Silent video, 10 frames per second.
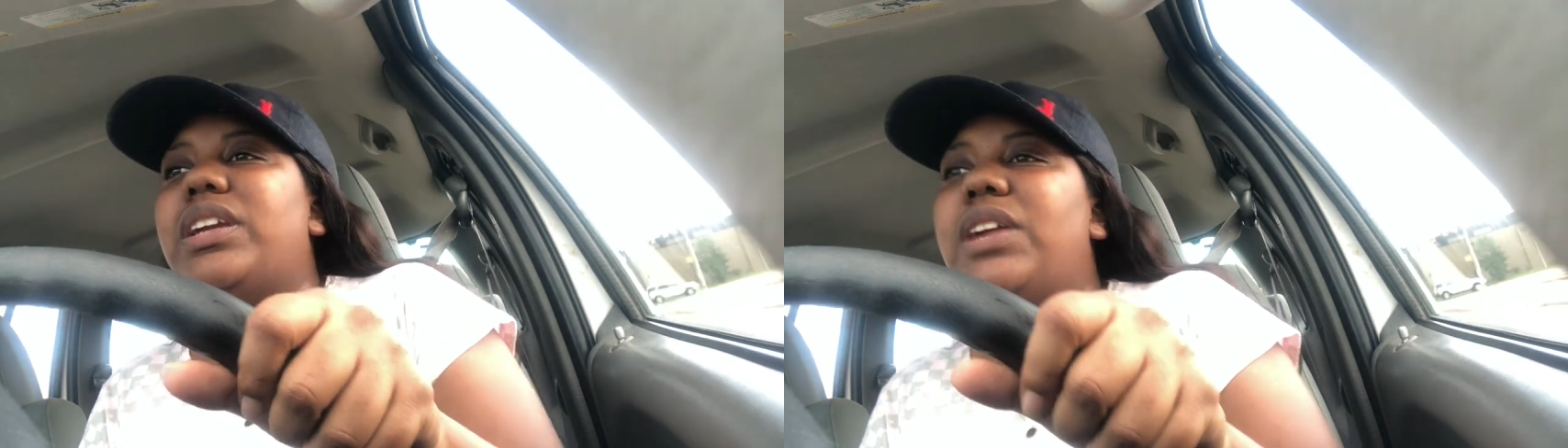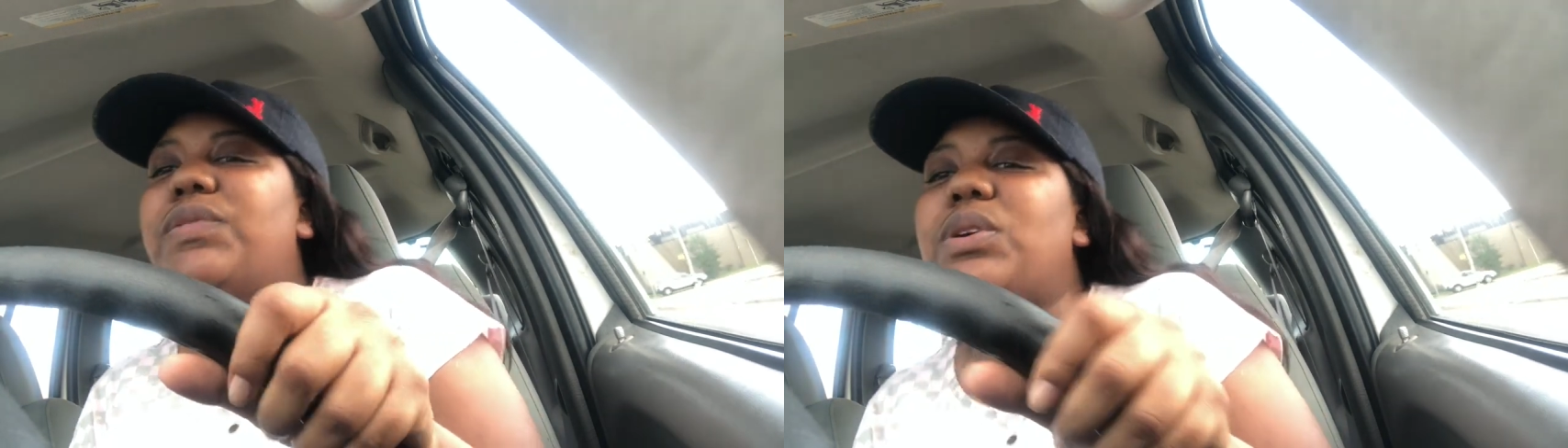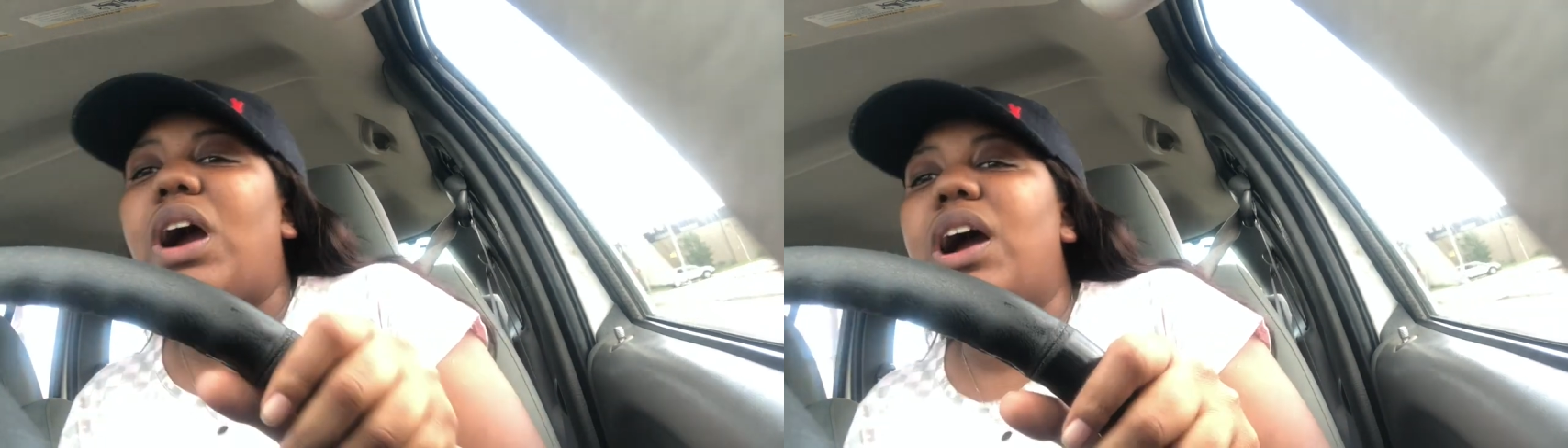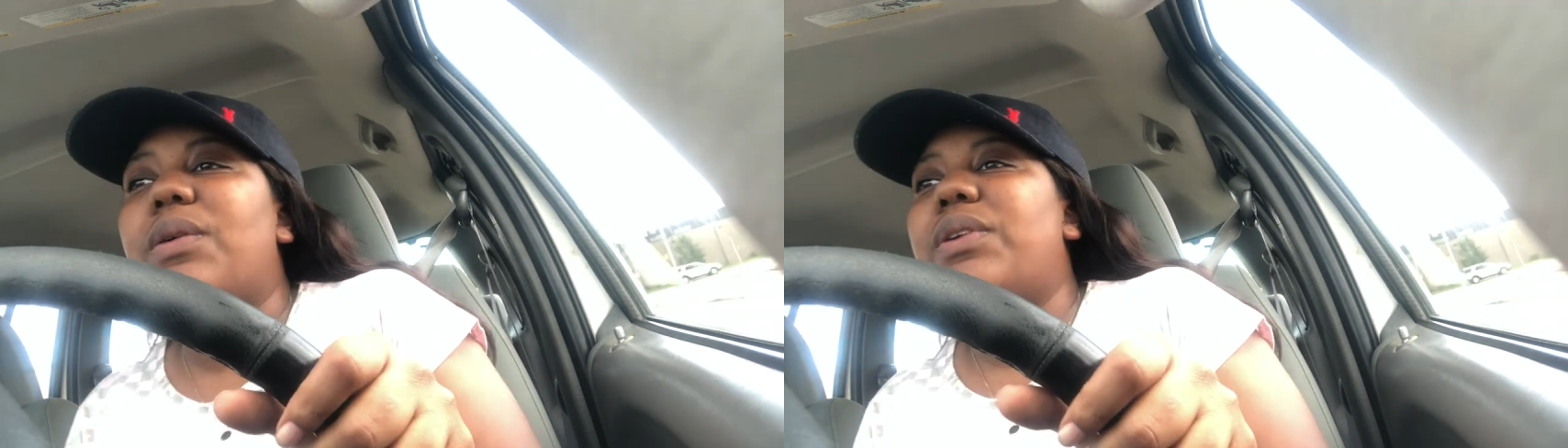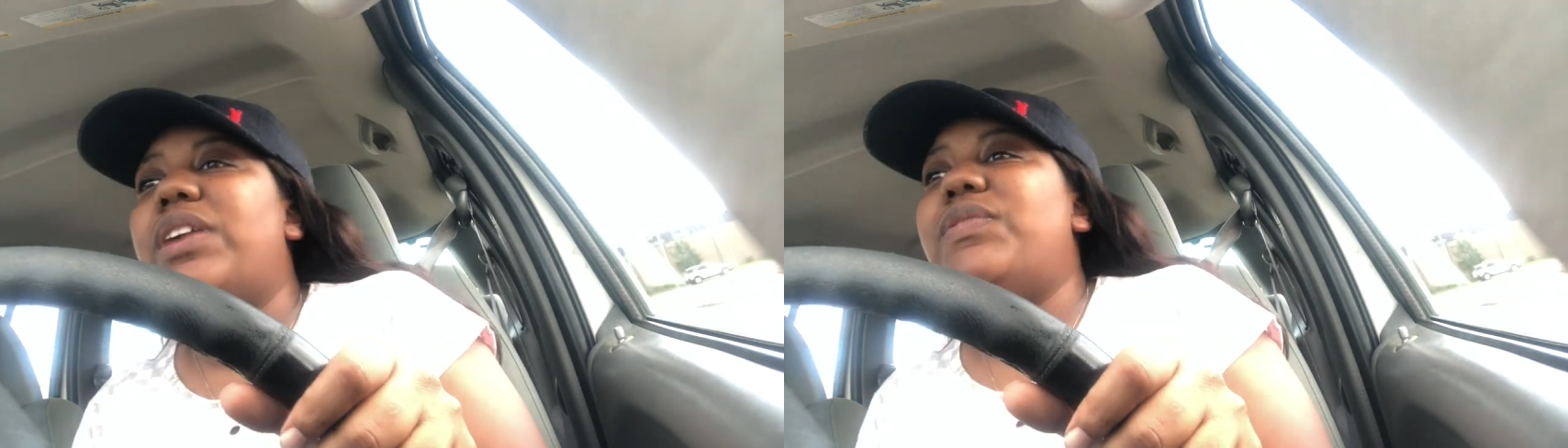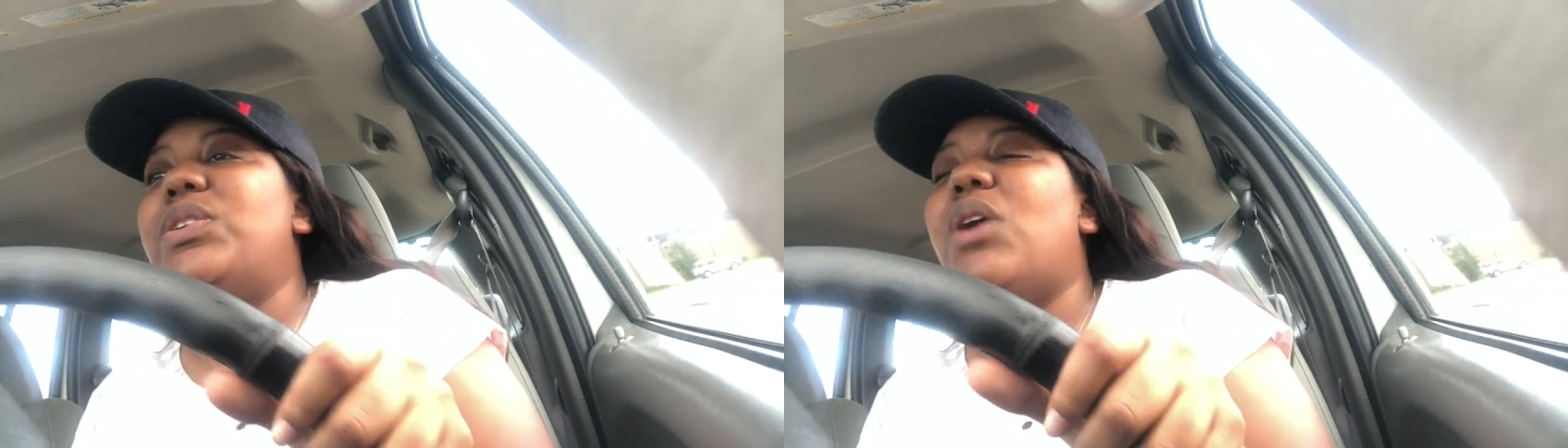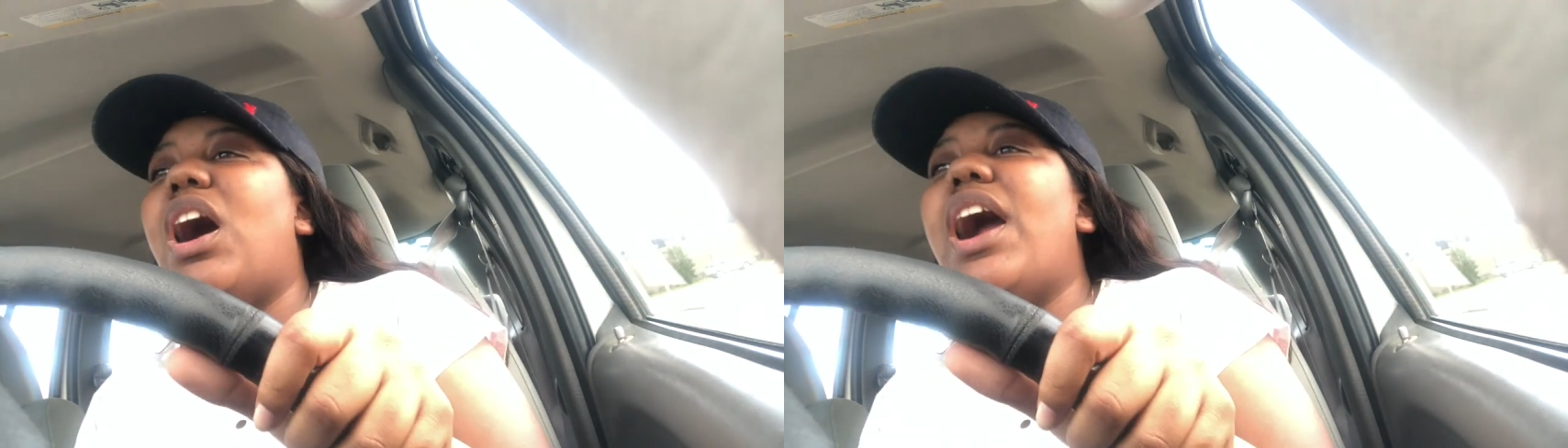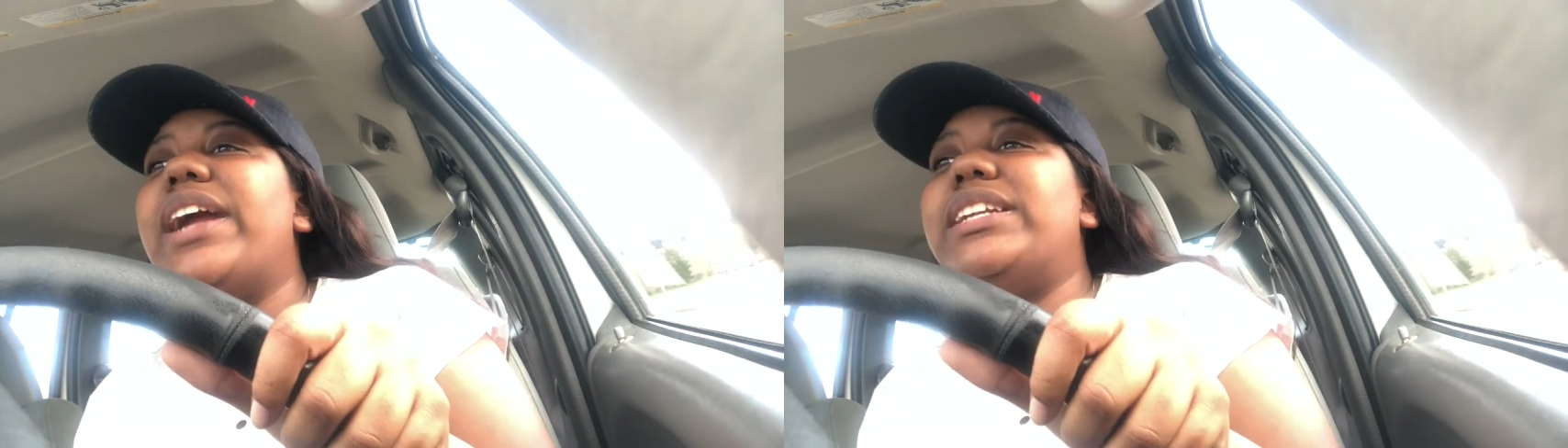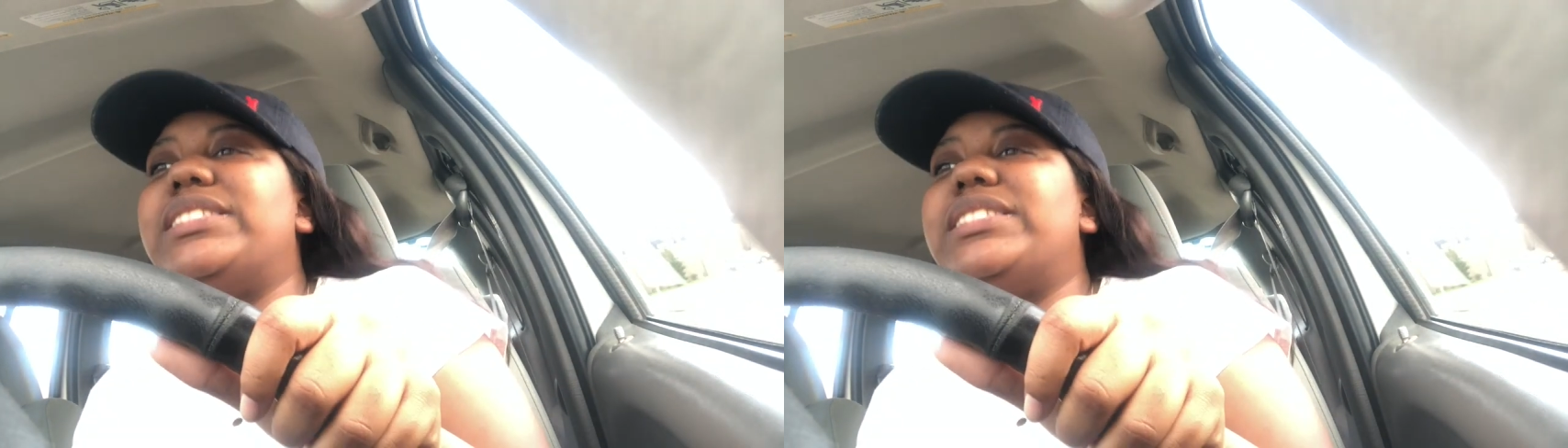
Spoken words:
if you are in